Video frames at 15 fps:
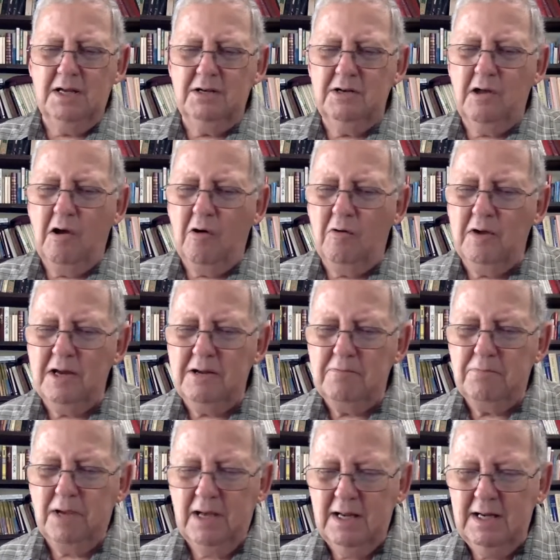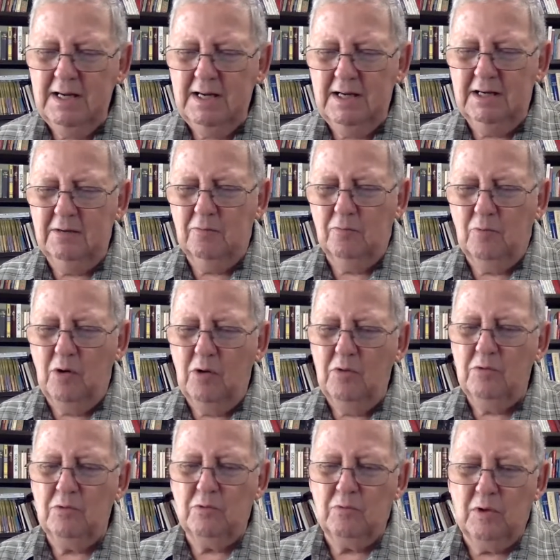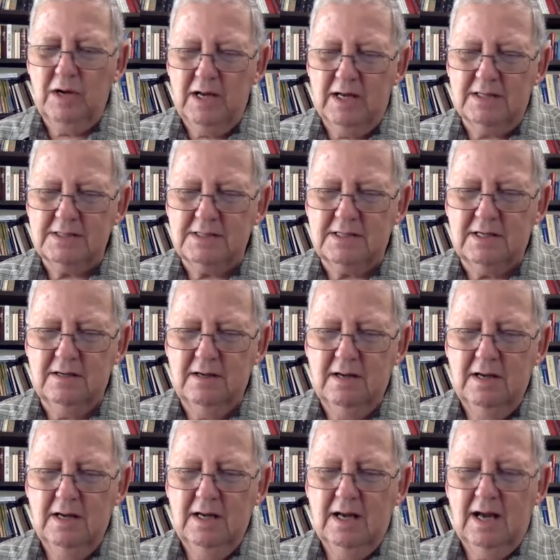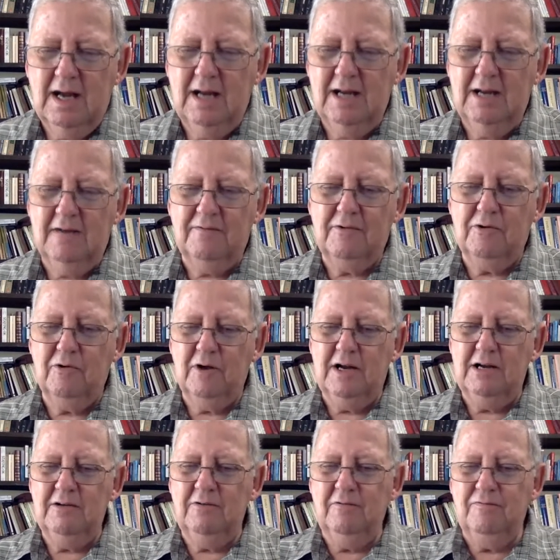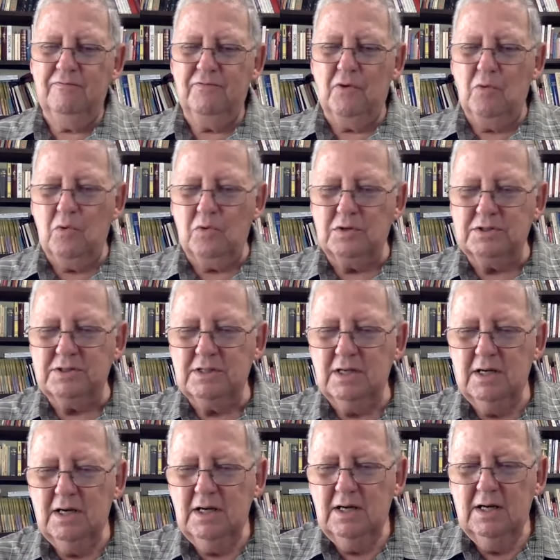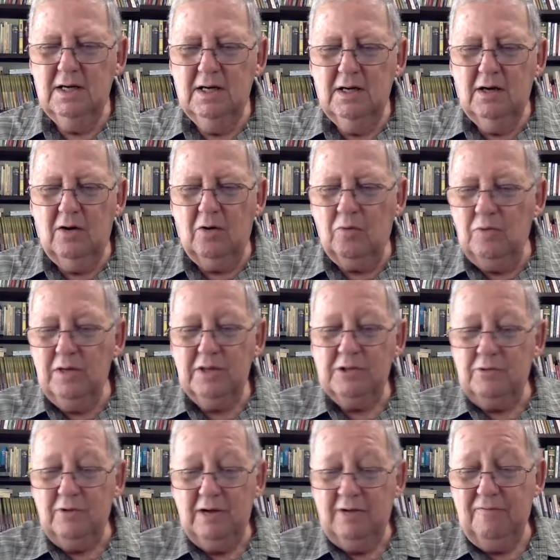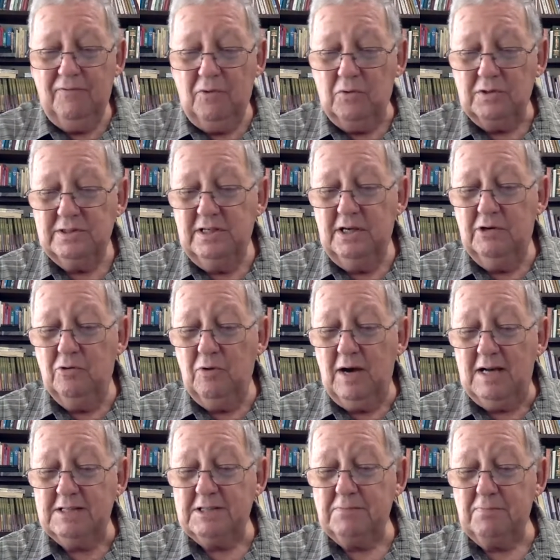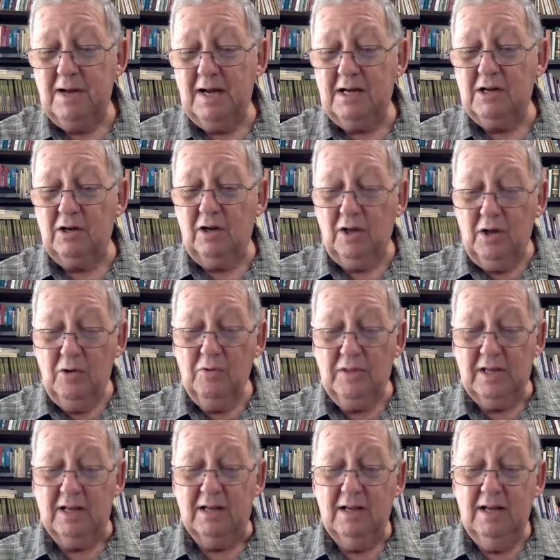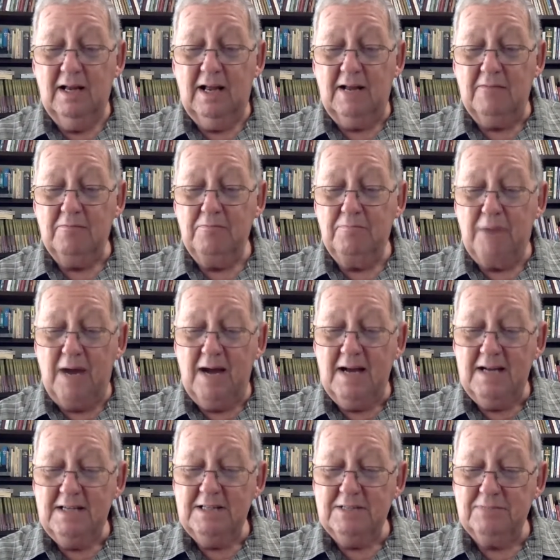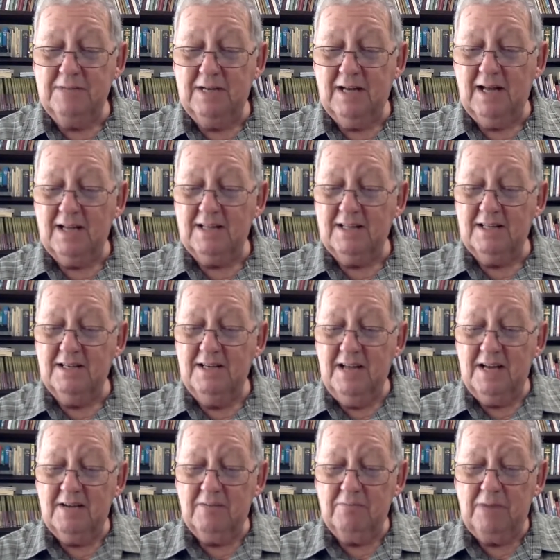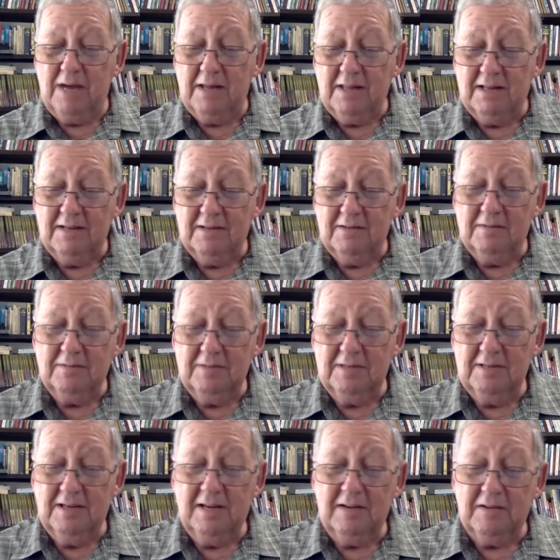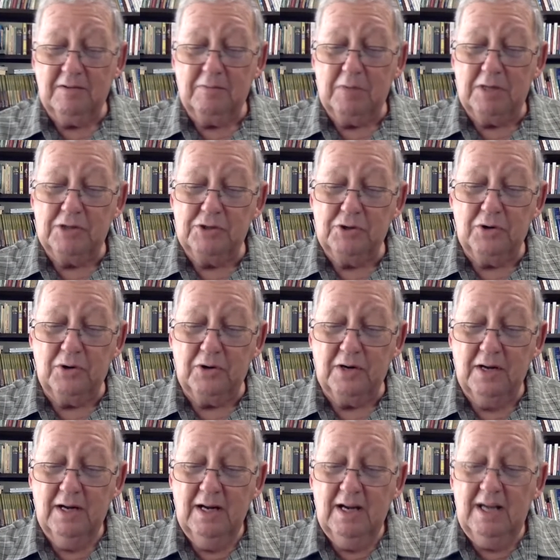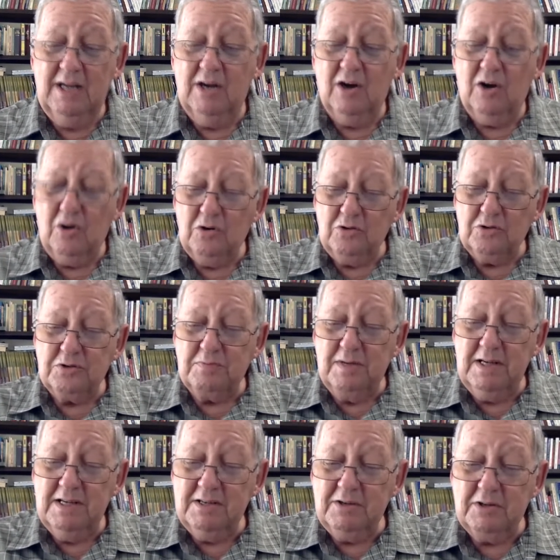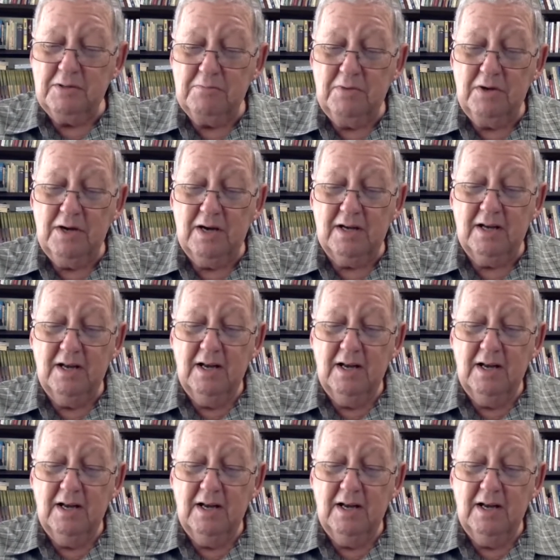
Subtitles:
gnawing pain won't rest. I have great force, or with great force, he grasps my clothing and binds me like the neck by the neck of my shirt. He hurls me into the mud.